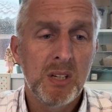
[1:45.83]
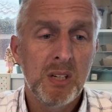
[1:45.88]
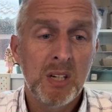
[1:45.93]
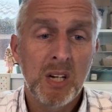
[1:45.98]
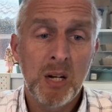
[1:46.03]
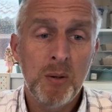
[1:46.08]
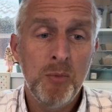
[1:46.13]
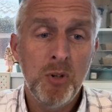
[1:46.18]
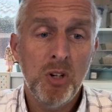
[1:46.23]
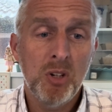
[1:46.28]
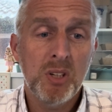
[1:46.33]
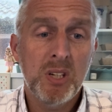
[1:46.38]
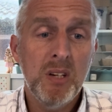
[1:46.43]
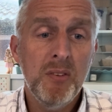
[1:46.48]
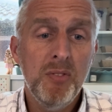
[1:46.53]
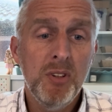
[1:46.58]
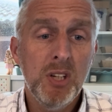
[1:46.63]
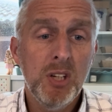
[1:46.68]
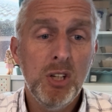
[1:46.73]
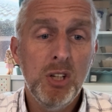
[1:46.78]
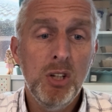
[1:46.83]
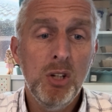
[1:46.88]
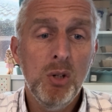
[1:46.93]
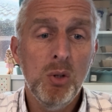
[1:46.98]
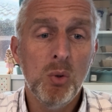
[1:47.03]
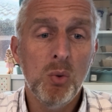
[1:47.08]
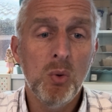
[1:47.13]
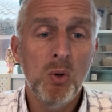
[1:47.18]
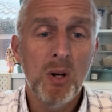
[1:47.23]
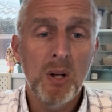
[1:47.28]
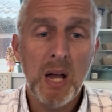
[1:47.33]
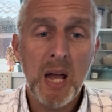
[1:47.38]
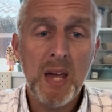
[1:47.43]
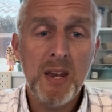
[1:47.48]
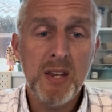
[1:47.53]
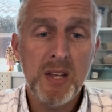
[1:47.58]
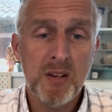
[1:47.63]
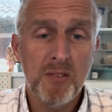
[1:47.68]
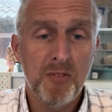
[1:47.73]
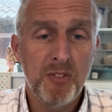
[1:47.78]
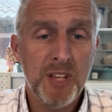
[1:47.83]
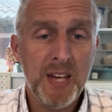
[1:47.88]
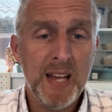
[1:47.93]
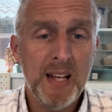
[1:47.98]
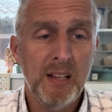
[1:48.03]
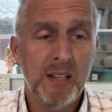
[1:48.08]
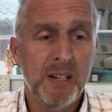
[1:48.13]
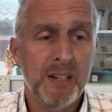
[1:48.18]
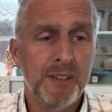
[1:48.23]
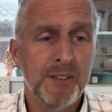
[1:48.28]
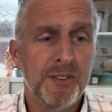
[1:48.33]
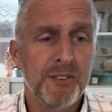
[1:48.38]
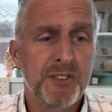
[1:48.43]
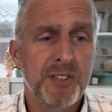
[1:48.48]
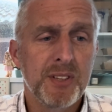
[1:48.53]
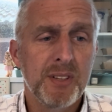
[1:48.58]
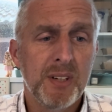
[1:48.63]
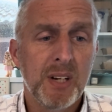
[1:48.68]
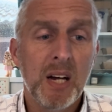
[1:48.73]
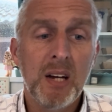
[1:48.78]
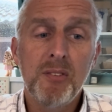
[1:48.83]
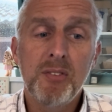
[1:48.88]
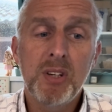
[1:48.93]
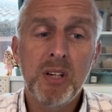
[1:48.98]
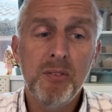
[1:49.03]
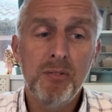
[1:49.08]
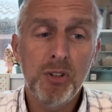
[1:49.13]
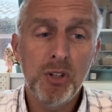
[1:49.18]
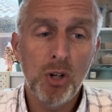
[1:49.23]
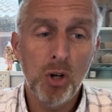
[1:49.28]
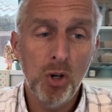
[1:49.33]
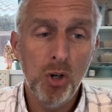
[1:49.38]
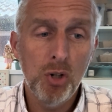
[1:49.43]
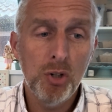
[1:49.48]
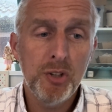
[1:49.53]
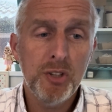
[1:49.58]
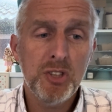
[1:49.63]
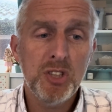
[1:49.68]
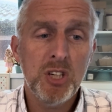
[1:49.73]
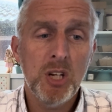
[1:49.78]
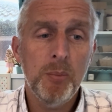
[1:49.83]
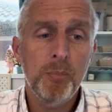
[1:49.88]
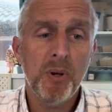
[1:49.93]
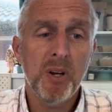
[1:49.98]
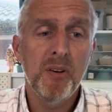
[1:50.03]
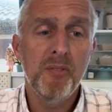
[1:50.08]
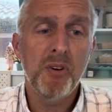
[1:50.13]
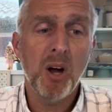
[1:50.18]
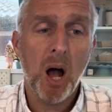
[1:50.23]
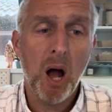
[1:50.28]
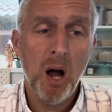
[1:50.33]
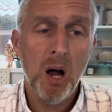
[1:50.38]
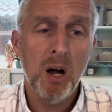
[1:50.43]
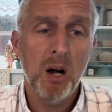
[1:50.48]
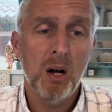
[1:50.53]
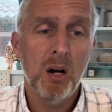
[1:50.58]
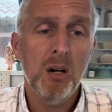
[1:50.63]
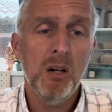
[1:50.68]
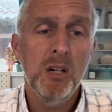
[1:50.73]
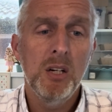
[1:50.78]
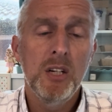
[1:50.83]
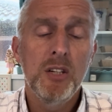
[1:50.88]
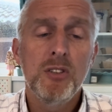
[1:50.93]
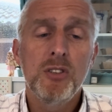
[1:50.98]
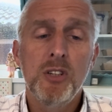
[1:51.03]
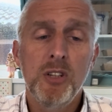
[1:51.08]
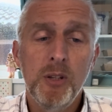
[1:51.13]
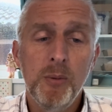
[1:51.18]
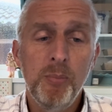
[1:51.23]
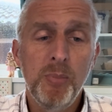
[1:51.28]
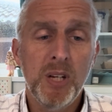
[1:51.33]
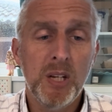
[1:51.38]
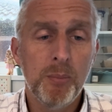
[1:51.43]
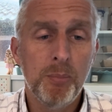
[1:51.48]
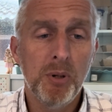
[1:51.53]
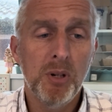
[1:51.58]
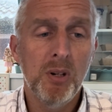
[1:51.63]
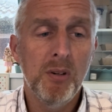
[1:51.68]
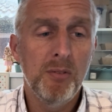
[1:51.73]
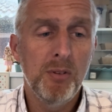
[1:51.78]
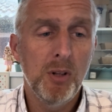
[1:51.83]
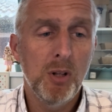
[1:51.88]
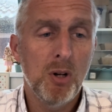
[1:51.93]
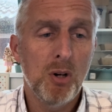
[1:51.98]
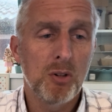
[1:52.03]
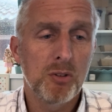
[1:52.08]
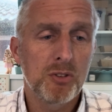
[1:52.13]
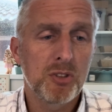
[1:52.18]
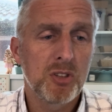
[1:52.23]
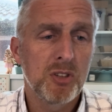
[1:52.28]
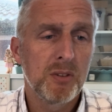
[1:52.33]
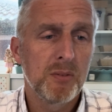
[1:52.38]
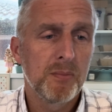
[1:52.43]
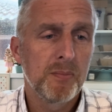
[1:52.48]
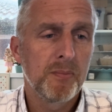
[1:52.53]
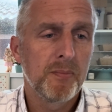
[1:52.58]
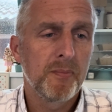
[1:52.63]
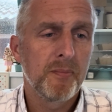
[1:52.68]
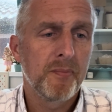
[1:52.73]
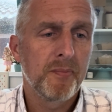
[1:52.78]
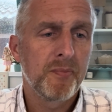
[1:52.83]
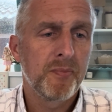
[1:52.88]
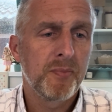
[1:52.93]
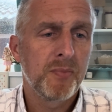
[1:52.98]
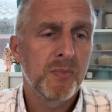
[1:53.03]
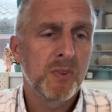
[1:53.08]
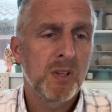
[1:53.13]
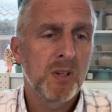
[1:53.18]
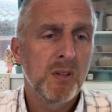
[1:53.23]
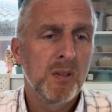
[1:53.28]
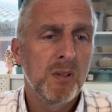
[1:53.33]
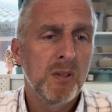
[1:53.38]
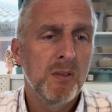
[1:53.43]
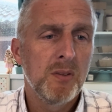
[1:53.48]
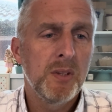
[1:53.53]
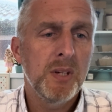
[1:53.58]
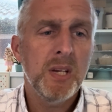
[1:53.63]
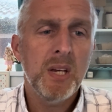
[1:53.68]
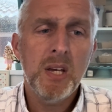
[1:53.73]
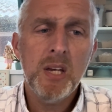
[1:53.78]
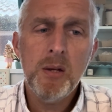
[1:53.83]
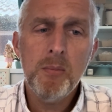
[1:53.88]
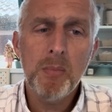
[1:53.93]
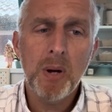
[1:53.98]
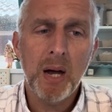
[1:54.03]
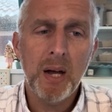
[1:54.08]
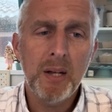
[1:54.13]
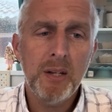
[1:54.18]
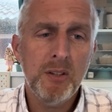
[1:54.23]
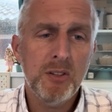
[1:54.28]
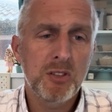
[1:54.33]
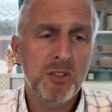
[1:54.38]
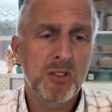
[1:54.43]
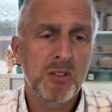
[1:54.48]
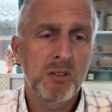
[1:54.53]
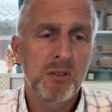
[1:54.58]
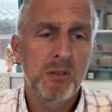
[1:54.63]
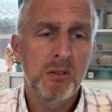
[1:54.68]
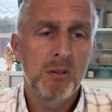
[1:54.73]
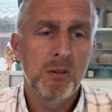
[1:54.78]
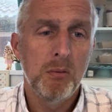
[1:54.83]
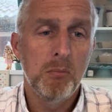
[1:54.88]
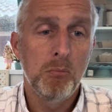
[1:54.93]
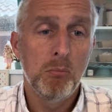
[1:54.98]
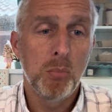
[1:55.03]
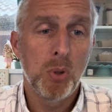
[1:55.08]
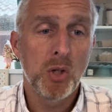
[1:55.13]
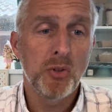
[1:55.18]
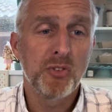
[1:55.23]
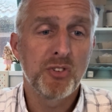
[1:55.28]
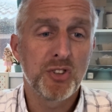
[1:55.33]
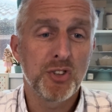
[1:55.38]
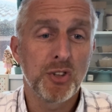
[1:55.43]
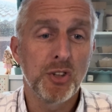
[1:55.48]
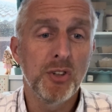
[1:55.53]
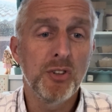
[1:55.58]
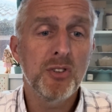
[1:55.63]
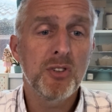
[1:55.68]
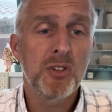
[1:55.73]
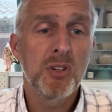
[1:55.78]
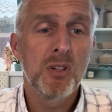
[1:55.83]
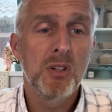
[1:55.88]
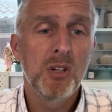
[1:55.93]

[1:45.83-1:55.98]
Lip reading: I'm not giving you any of their land. I've given ownership of Ar to the people of Lot. The Emites, monsters,